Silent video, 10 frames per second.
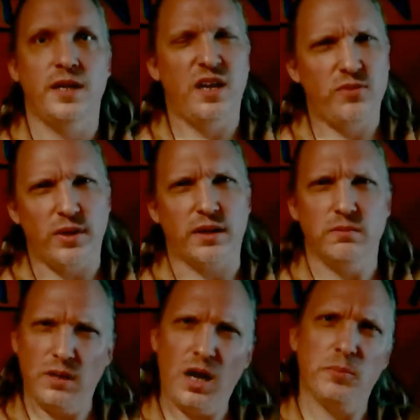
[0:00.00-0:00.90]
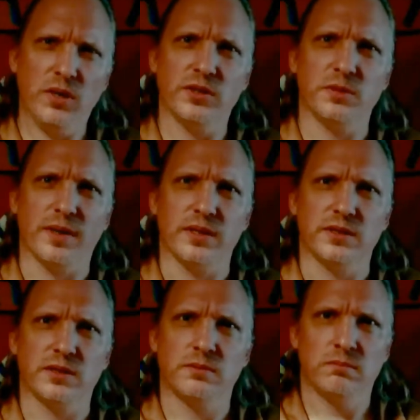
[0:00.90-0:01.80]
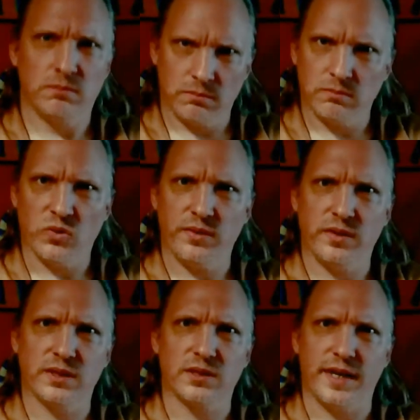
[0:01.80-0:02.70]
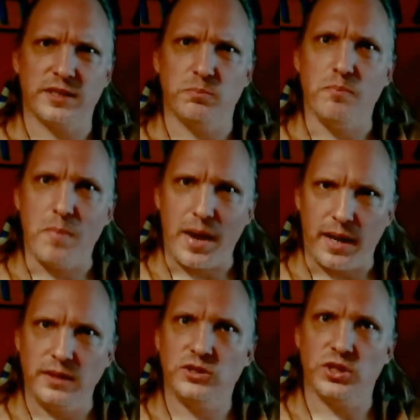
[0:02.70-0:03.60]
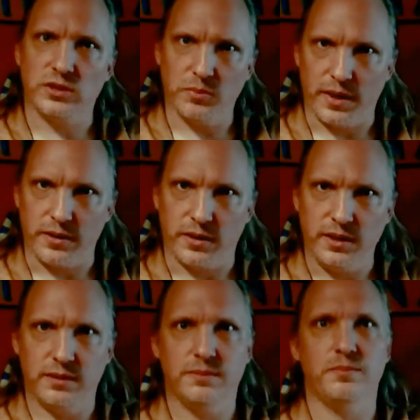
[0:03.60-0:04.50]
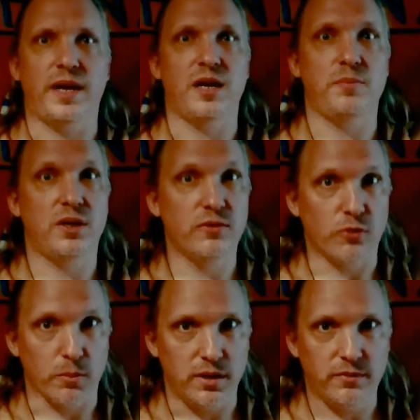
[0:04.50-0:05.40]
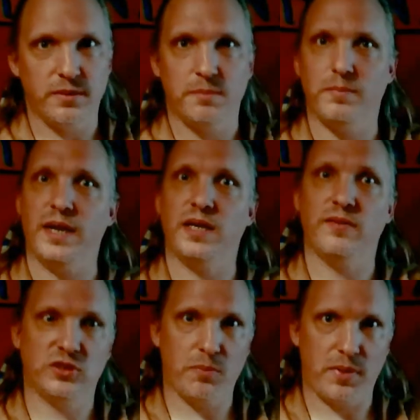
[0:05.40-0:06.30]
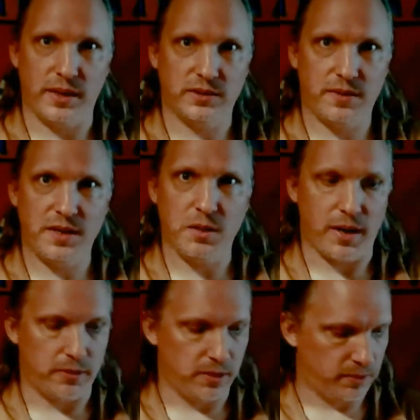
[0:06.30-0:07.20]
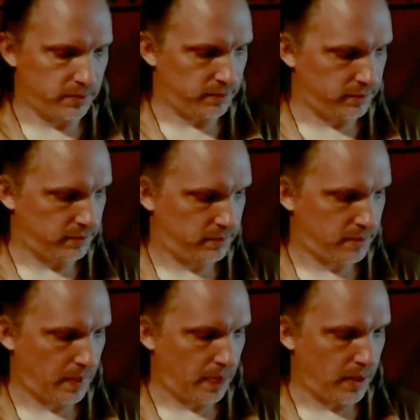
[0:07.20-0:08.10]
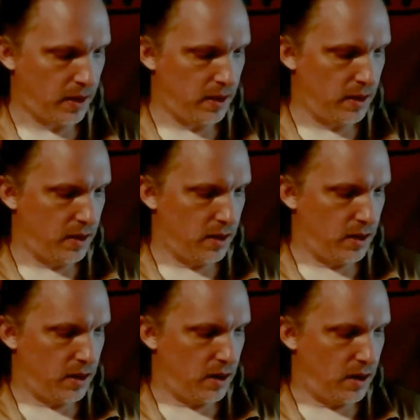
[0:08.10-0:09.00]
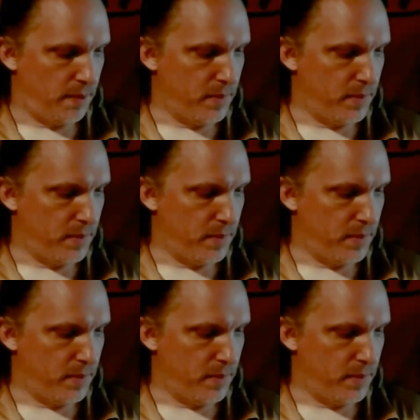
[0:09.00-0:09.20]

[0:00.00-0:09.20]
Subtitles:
If you're like, no, I'm curious about this, well, then this class may shed some light on it, may be informative, may give you some things to think about.